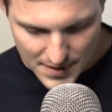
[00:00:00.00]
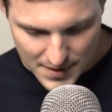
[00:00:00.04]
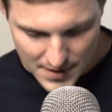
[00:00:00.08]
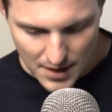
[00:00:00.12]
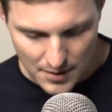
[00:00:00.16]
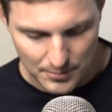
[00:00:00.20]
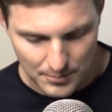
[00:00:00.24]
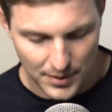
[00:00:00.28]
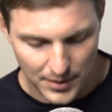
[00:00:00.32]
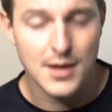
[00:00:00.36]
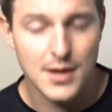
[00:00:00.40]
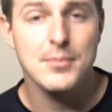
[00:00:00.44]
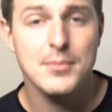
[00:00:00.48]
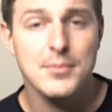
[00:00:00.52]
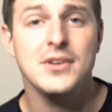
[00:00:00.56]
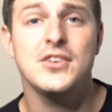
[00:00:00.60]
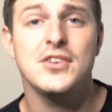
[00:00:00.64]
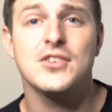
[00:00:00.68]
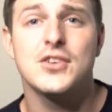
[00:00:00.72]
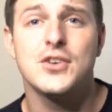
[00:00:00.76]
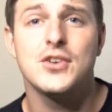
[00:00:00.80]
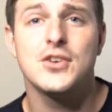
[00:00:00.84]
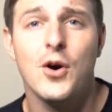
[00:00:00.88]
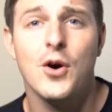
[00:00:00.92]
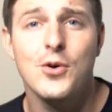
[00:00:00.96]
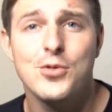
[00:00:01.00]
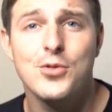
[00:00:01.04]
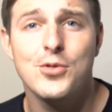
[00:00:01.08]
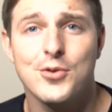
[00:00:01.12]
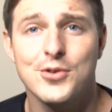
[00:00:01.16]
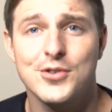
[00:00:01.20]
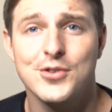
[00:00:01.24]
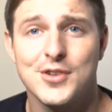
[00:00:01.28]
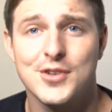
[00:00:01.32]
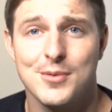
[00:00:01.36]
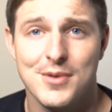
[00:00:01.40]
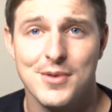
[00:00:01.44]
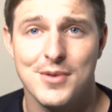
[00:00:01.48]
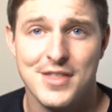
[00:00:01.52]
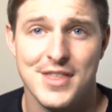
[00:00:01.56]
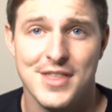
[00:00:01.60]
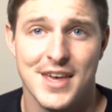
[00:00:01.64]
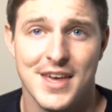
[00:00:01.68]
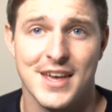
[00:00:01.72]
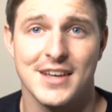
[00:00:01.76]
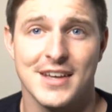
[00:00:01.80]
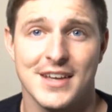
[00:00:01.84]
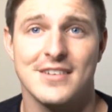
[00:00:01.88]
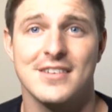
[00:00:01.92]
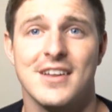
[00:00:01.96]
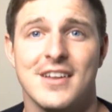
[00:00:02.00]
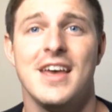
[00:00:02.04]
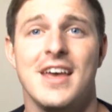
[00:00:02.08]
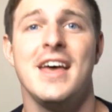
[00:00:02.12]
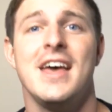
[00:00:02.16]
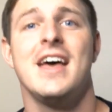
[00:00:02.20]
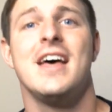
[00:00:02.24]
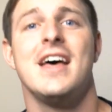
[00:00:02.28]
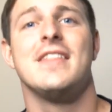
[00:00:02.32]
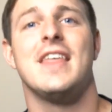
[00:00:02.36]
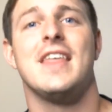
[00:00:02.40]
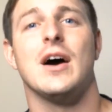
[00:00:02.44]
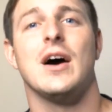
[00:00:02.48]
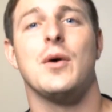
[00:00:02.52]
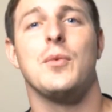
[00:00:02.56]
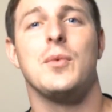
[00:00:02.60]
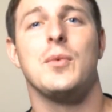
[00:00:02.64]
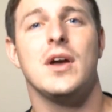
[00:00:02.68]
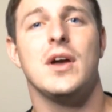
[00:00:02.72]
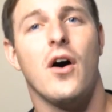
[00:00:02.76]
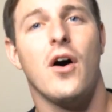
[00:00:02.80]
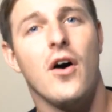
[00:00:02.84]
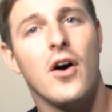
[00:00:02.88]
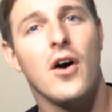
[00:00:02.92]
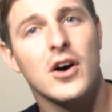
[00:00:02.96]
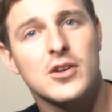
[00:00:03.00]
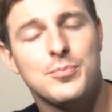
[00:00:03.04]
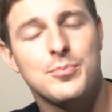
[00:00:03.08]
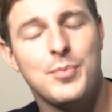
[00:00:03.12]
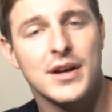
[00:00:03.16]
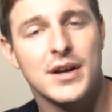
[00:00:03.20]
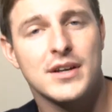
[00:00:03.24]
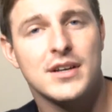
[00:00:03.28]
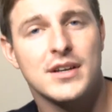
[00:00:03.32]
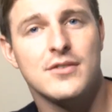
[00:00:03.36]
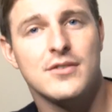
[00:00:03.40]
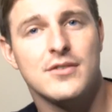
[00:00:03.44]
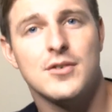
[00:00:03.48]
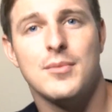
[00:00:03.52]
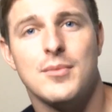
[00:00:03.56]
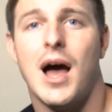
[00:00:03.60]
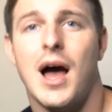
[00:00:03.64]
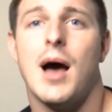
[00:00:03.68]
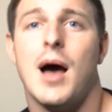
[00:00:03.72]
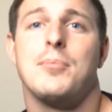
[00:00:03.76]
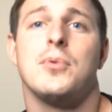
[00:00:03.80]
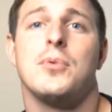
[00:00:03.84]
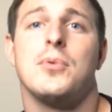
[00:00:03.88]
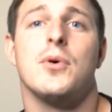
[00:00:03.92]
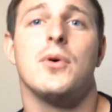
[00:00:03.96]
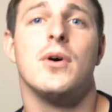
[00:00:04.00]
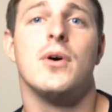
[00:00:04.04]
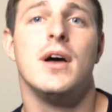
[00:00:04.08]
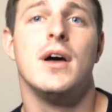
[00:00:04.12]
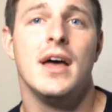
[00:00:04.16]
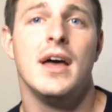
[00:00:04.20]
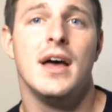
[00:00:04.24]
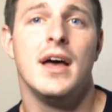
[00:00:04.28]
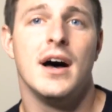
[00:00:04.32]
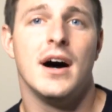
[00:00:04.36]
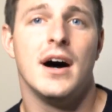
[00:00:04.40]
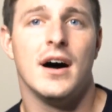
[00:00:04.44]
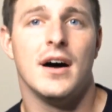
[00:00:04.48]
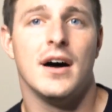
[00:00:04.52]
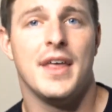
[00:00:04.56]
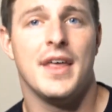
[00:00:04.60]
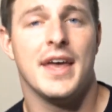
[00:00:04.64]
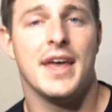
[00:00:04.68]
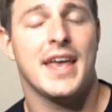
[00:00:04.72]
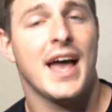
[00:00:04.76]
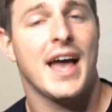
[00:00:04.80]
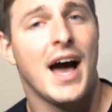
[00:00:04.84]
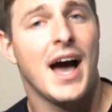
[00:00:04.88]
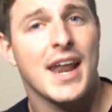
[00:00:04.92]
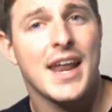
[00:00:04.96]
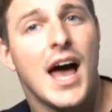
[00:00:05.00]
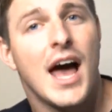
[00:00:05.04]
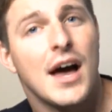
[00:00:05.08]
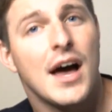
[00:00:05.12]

But let me just go through some of the things that we are expecting from Apple. They kind of have a